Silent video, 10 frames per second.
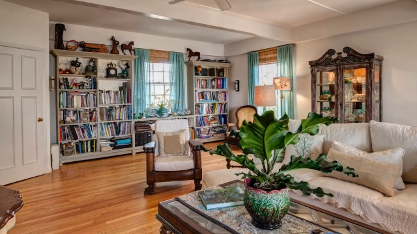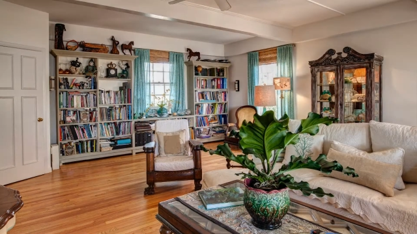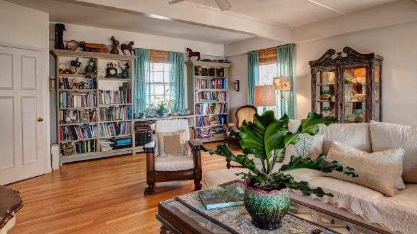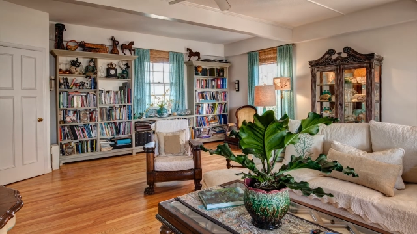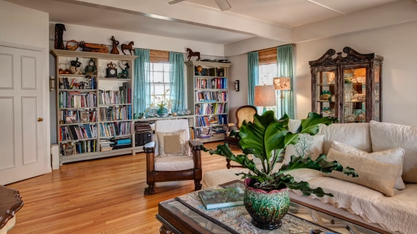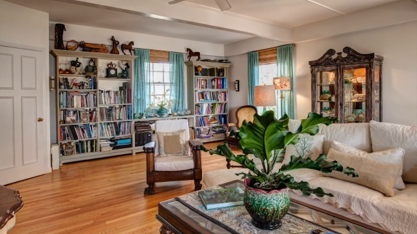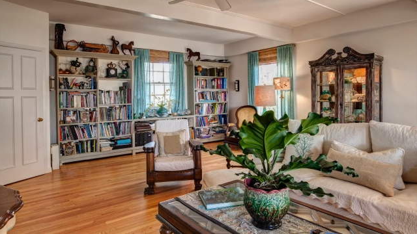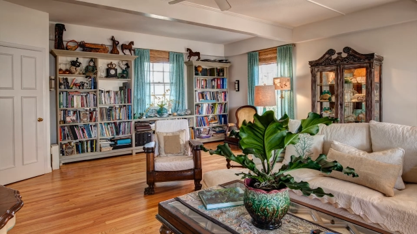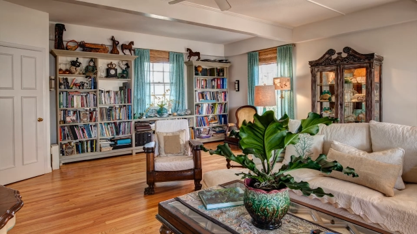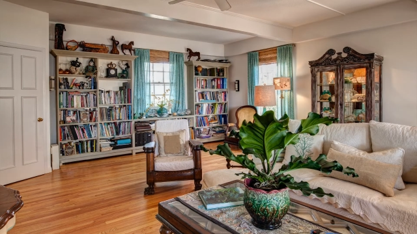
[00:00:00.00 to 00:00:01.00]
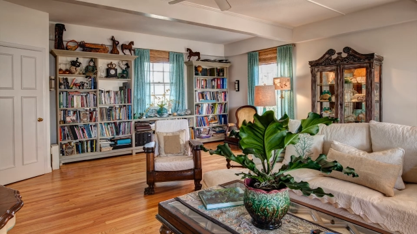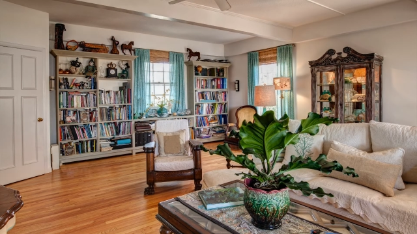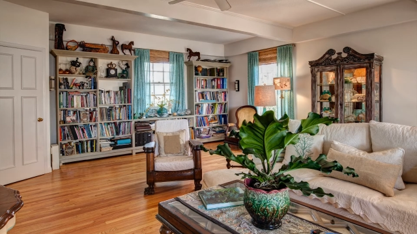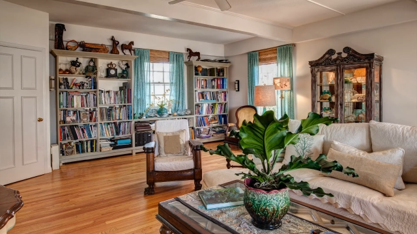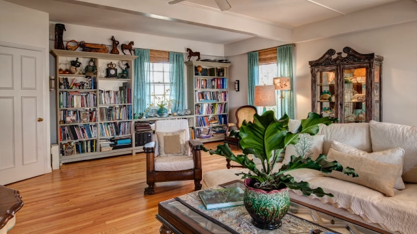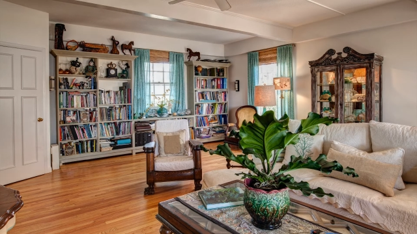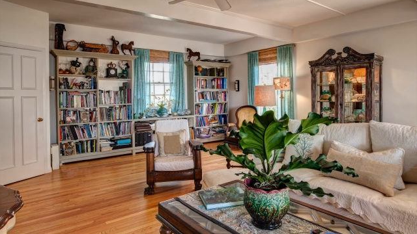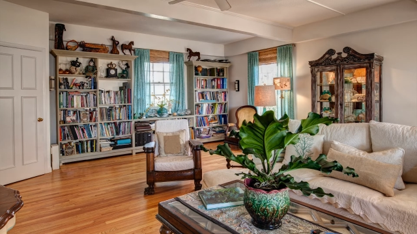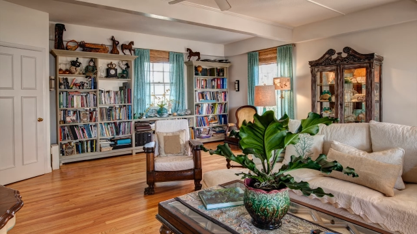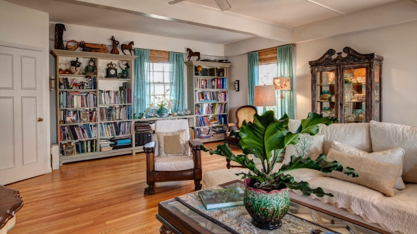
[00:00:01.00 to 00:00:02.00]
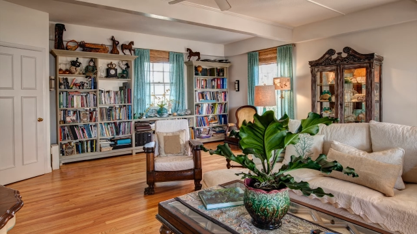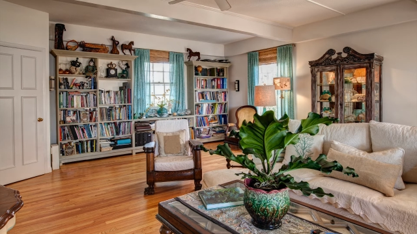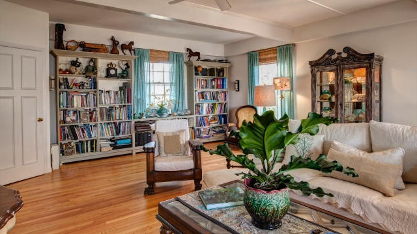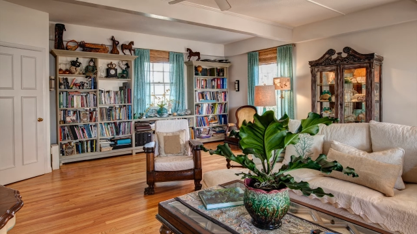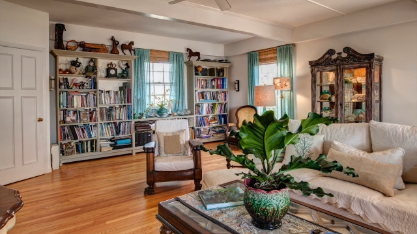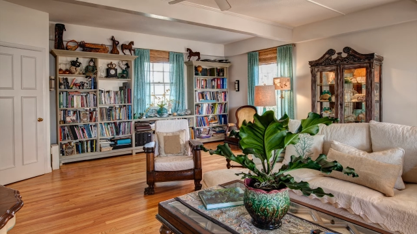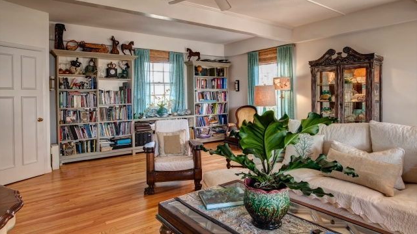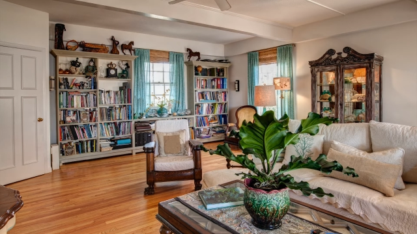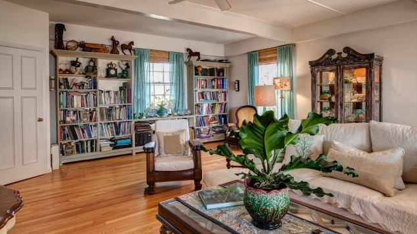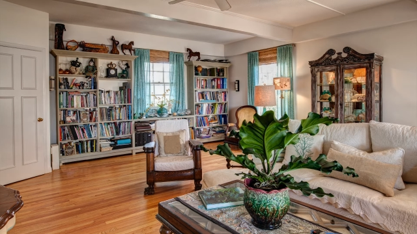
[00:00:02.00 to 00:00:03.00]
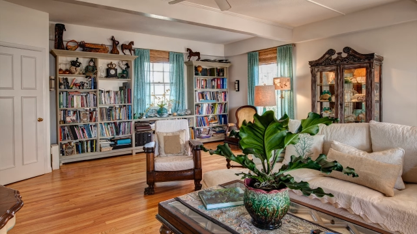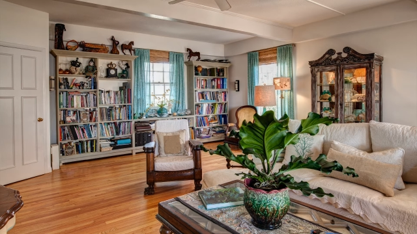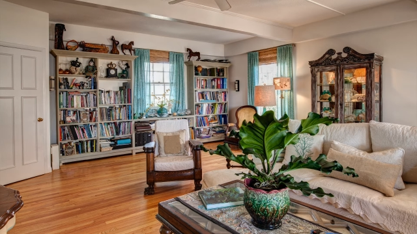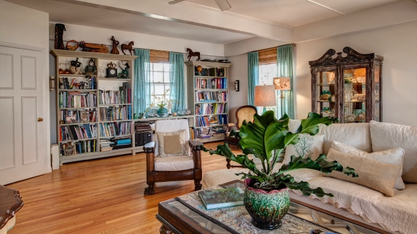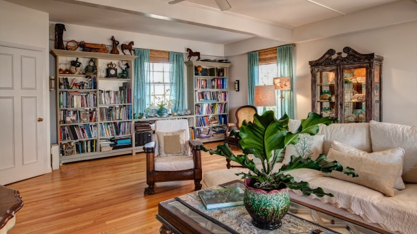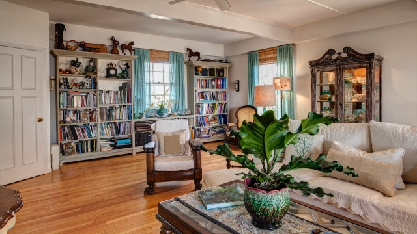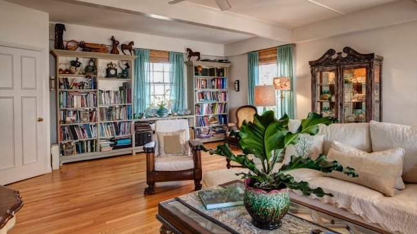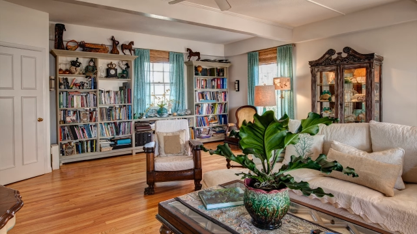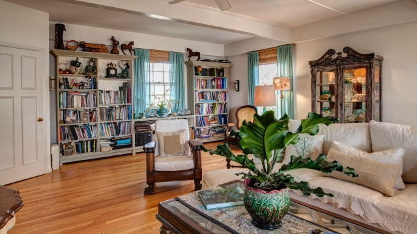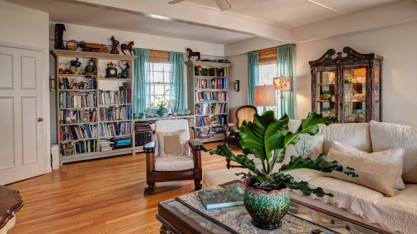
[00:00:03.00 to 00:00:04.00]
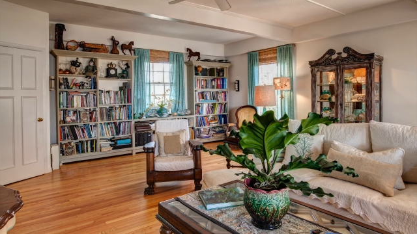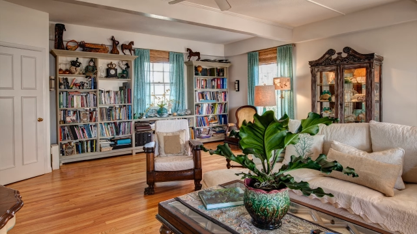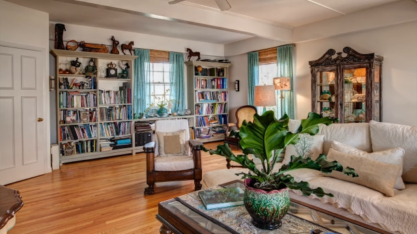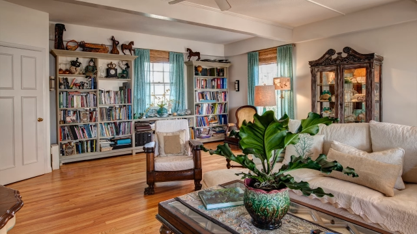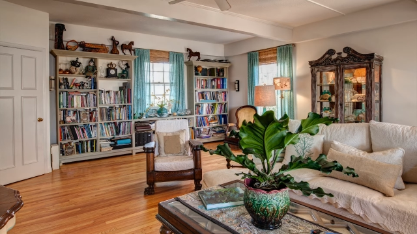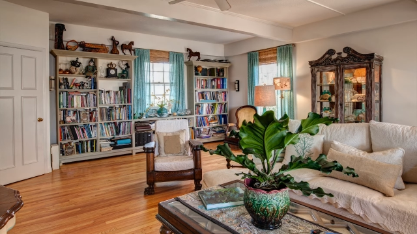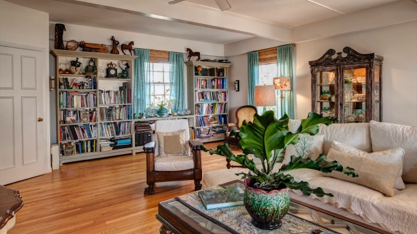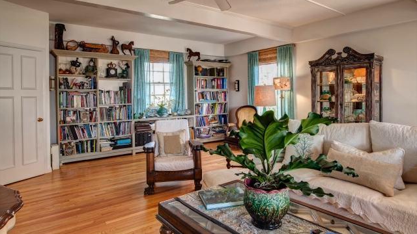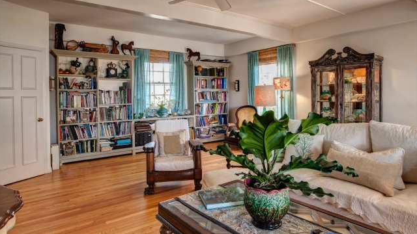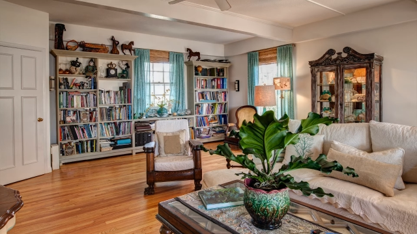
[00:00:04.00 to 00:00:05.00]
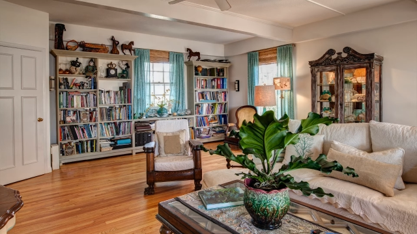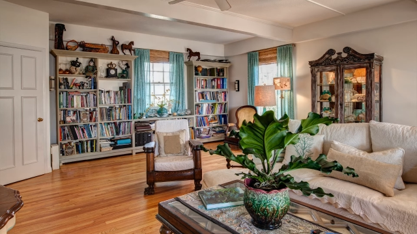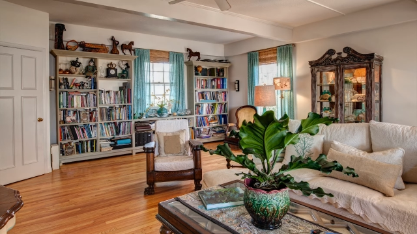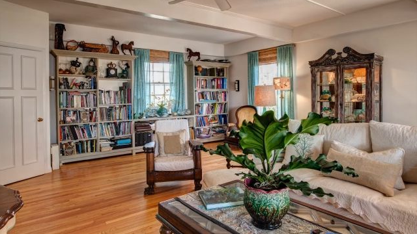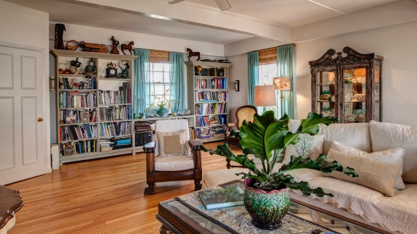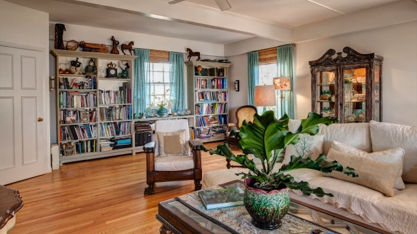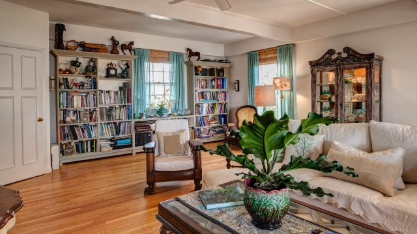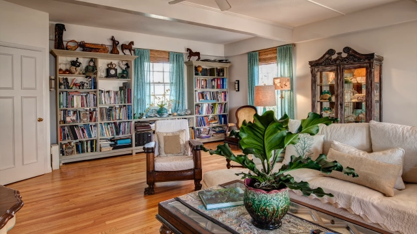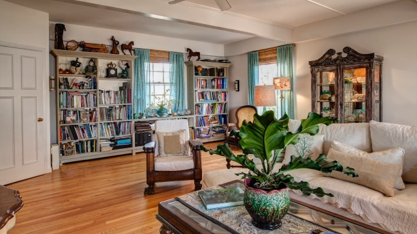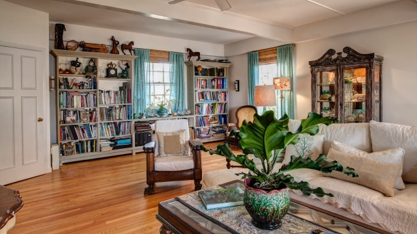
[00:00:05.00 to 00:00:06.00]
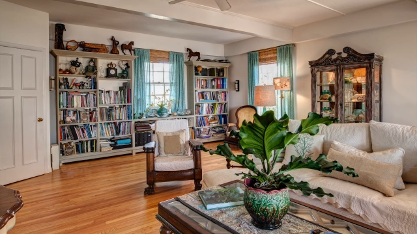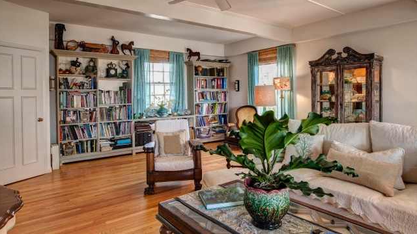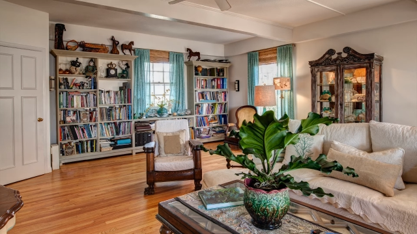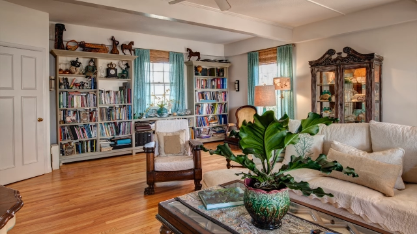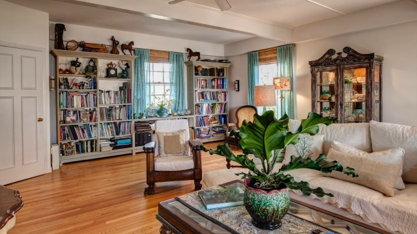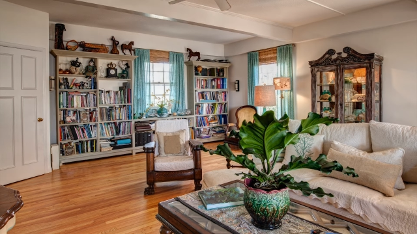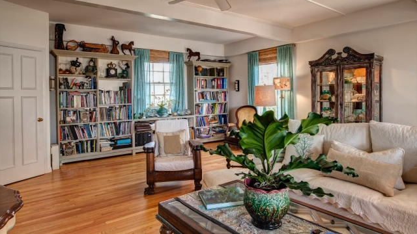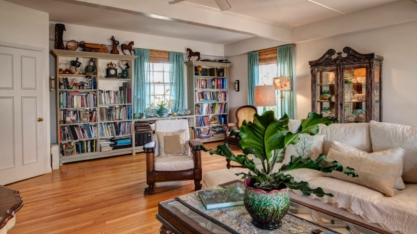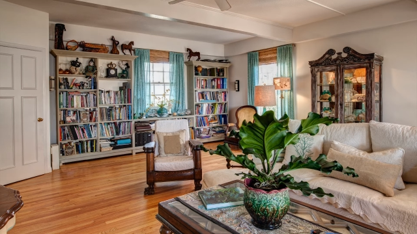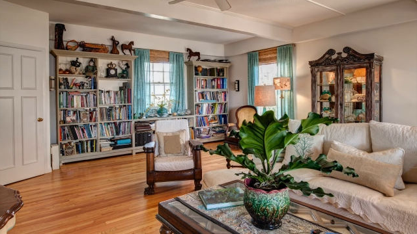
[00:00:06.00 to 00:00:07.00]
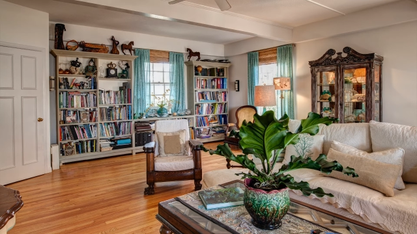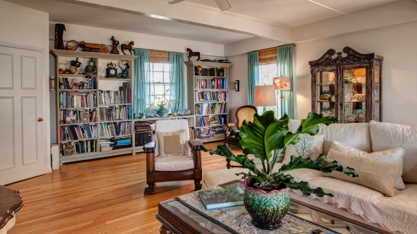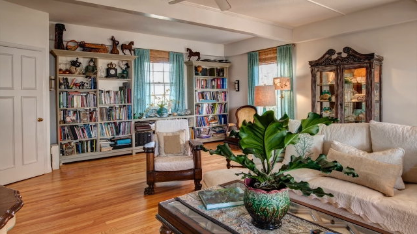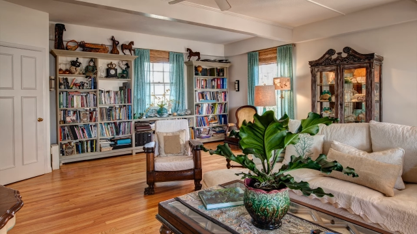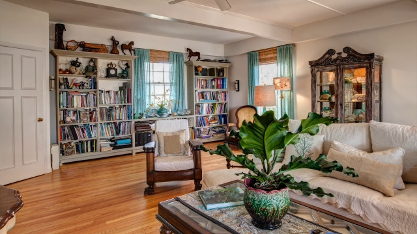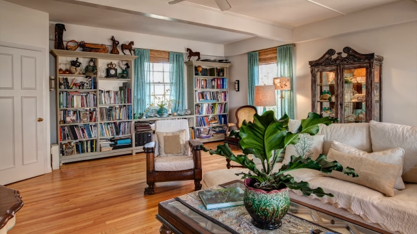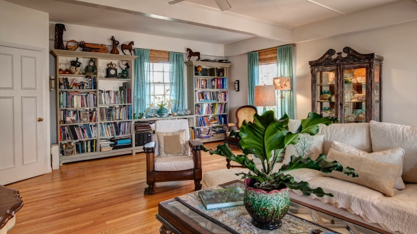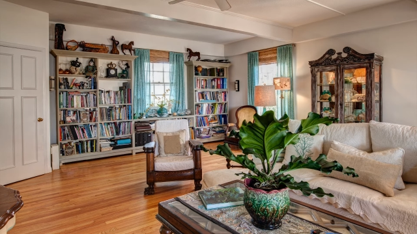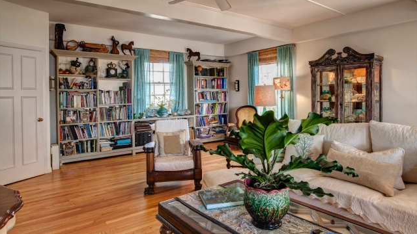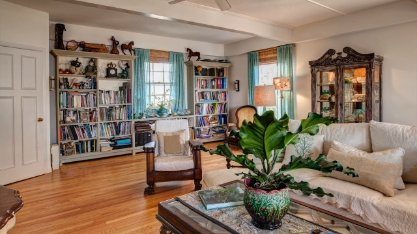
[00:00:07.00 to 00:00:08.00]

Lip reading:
(no speaker visible)